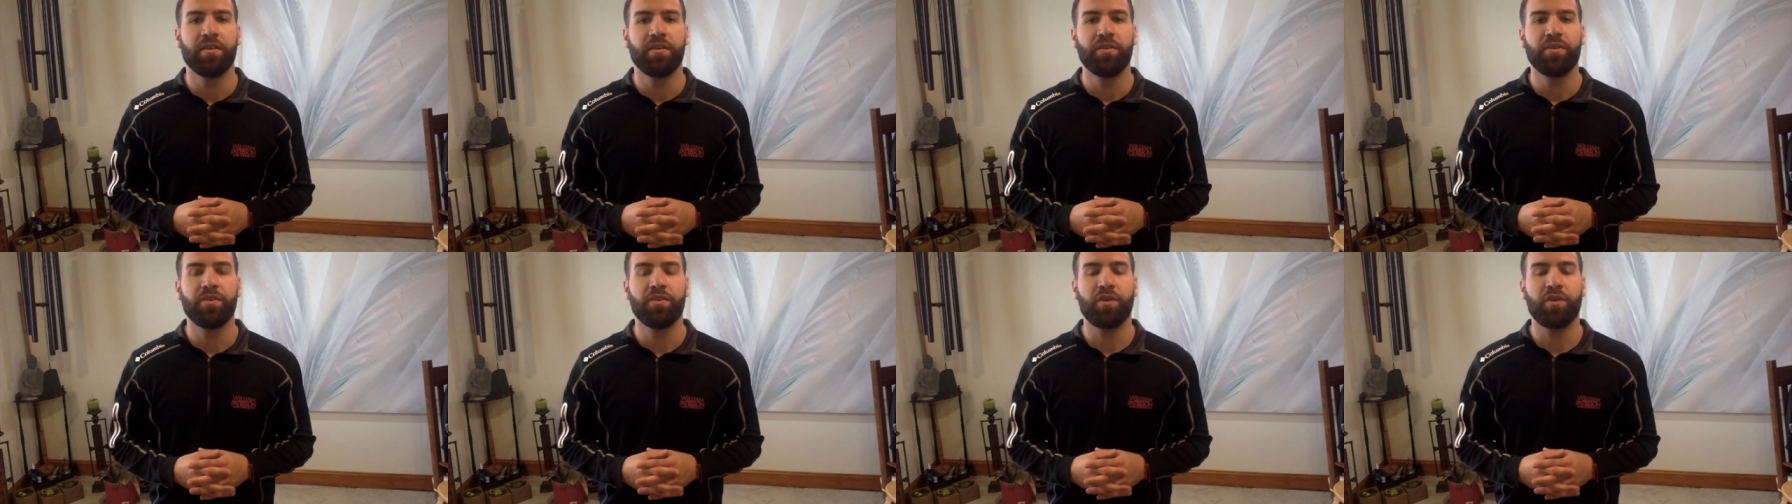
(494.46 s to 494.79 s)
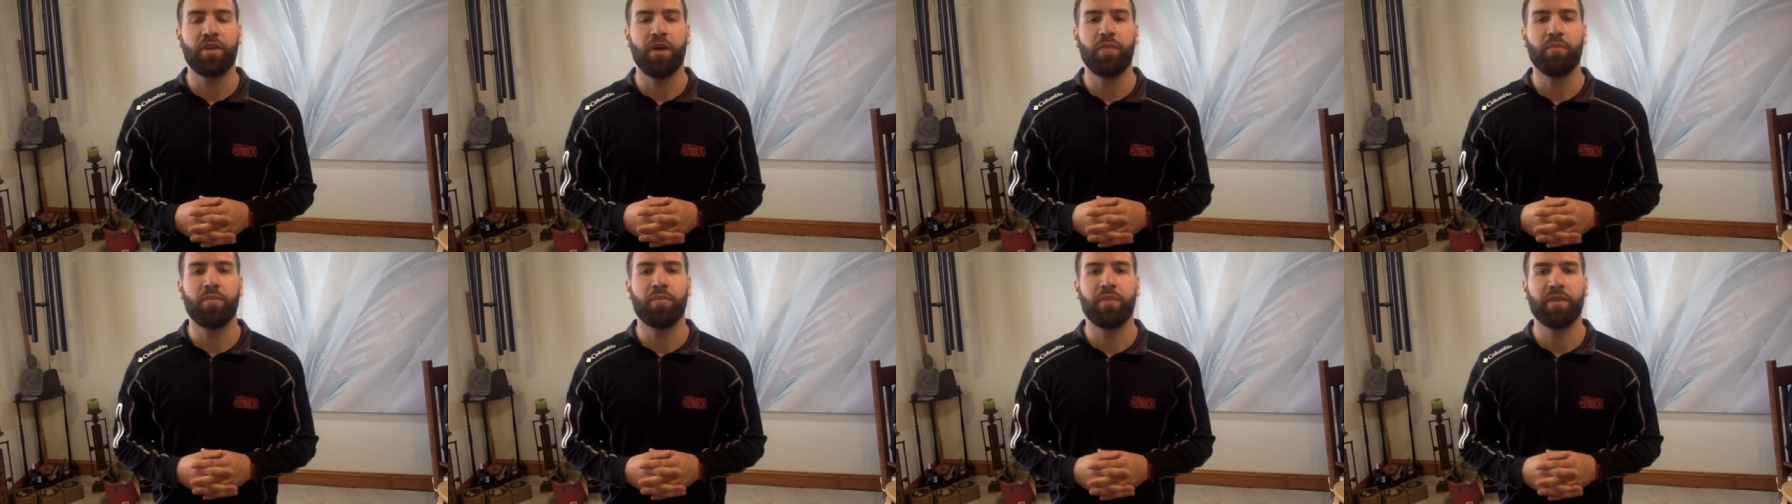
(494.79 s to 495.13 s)
your
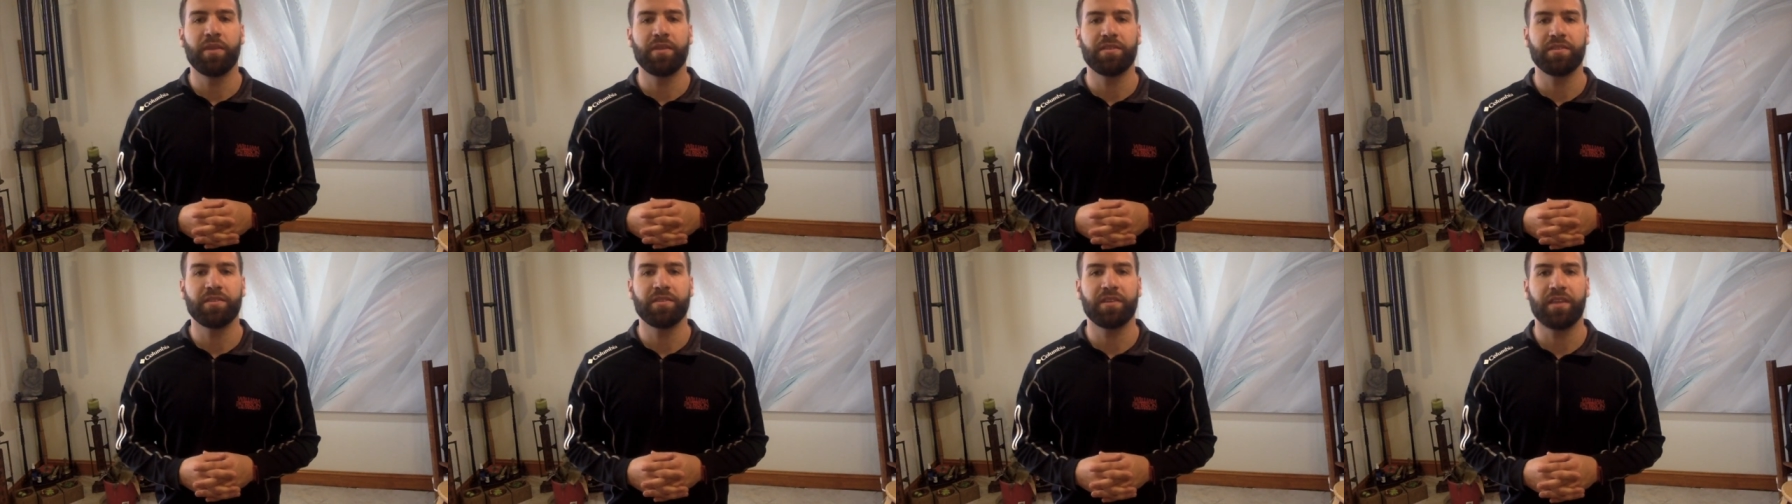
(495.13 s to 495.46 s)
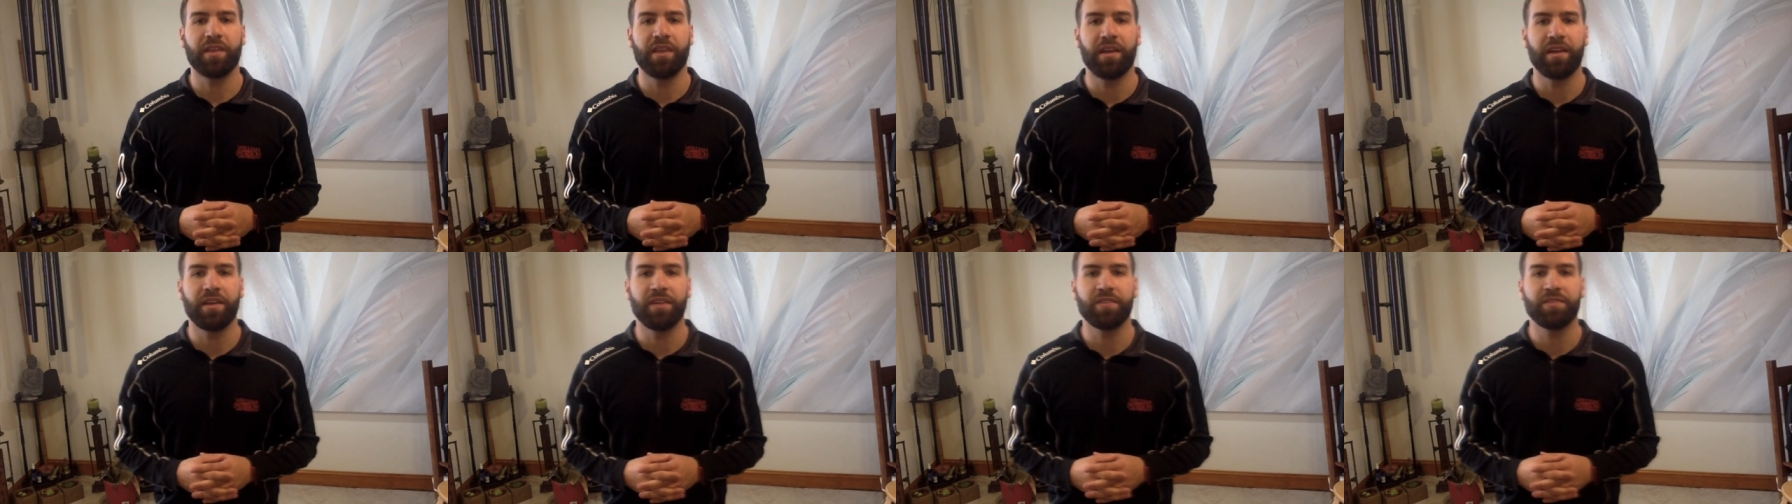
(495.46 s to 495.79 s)
compromise to the
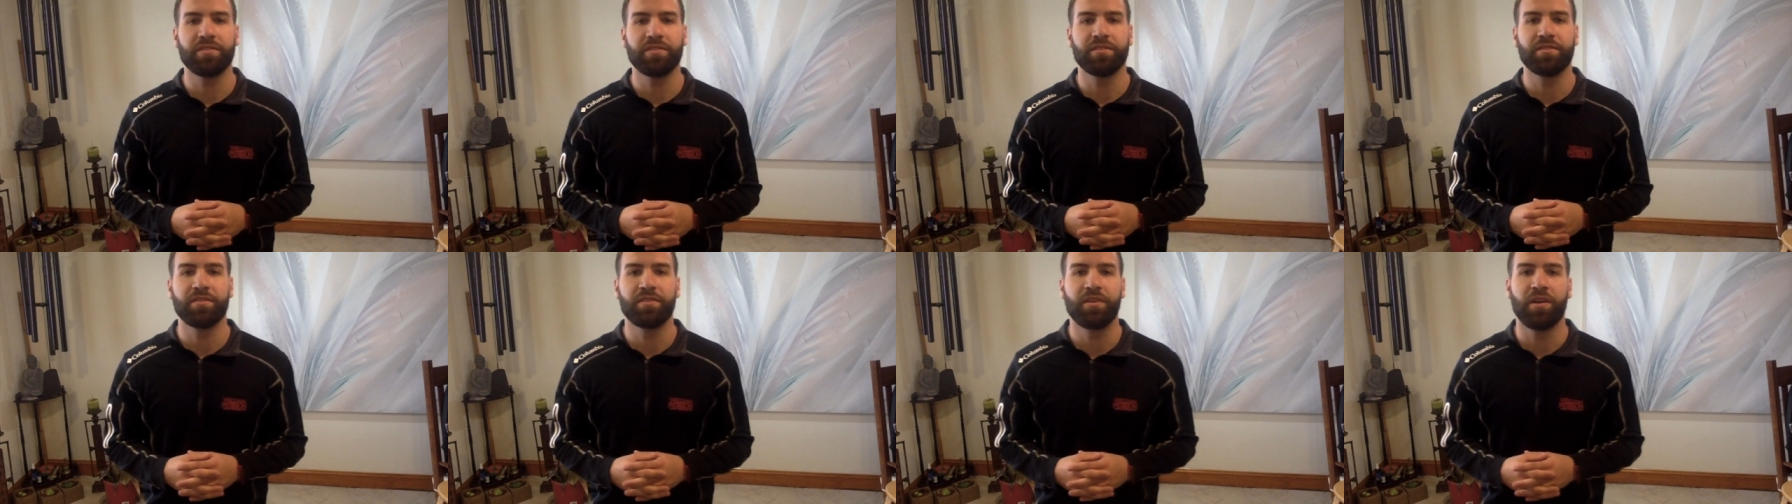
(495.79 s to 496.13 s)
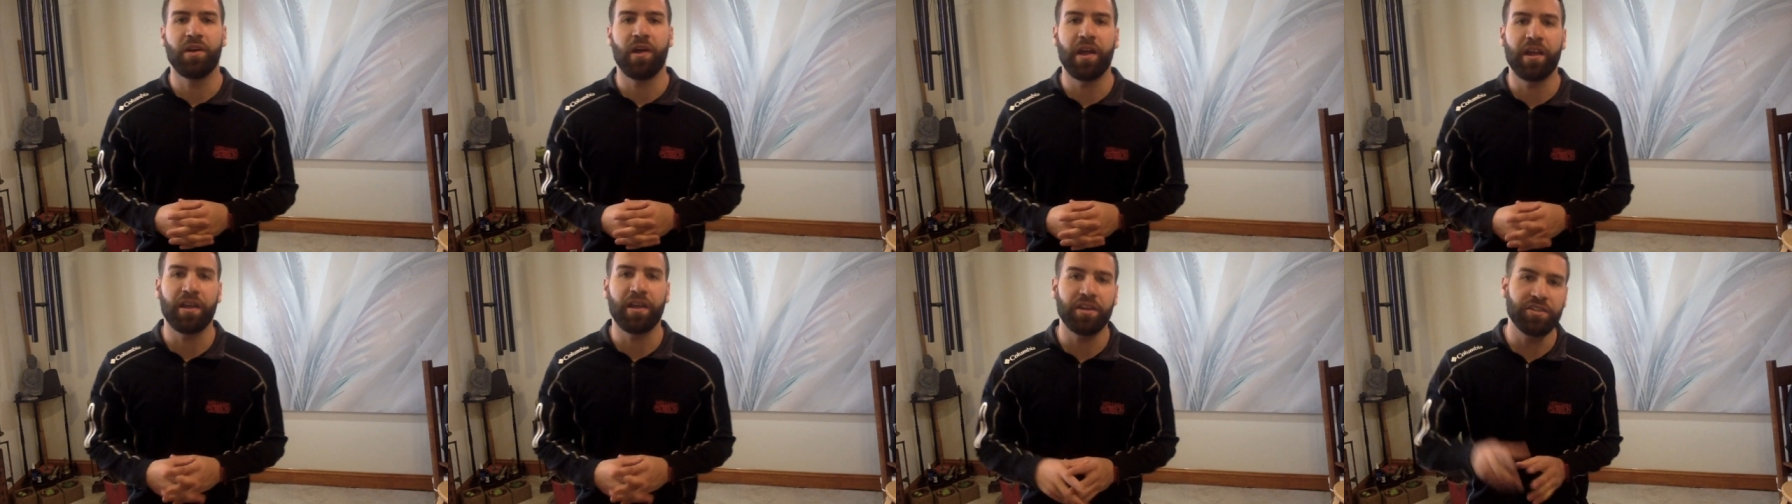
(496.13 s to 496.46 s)
class.
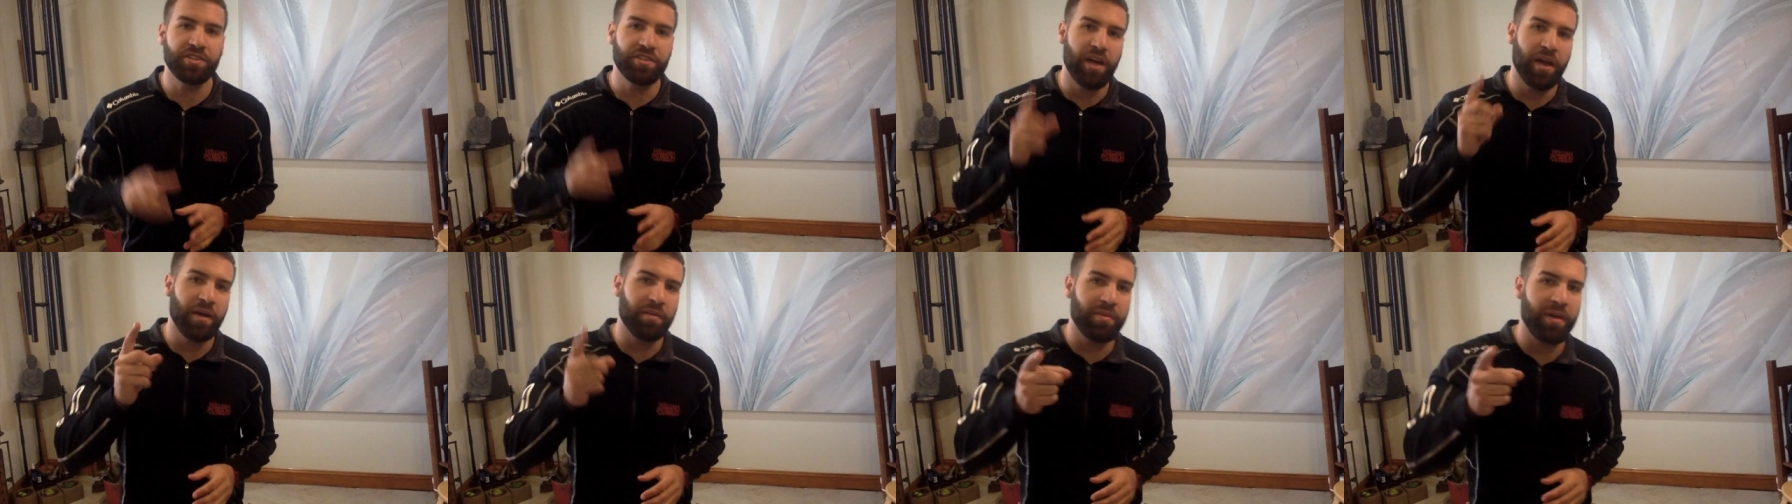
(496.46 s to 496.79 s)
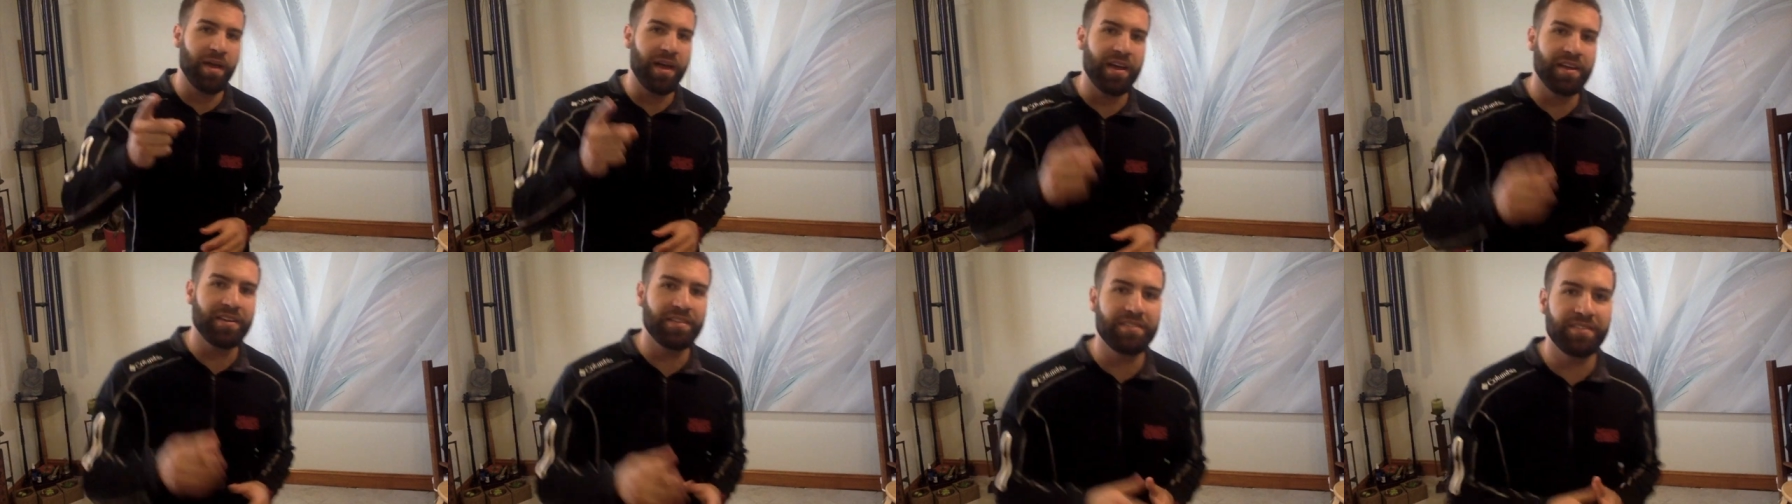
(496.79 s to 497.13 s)
All right? Good job,
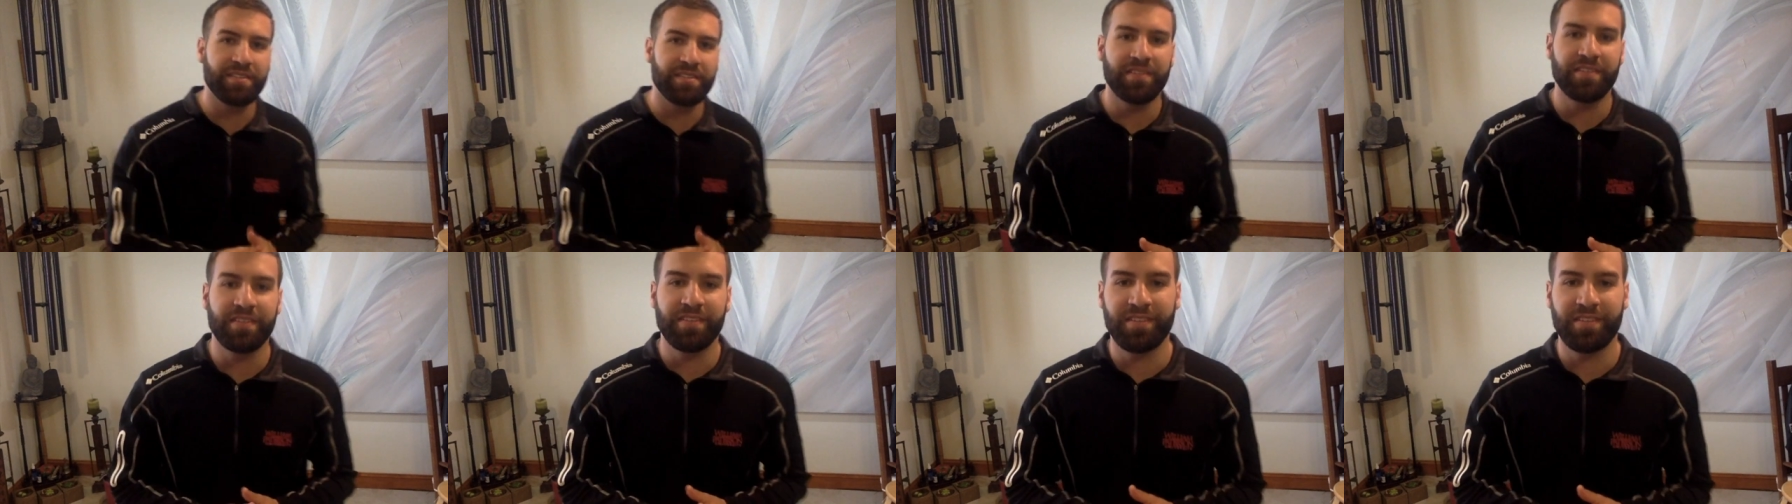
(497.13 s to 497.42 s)
guys.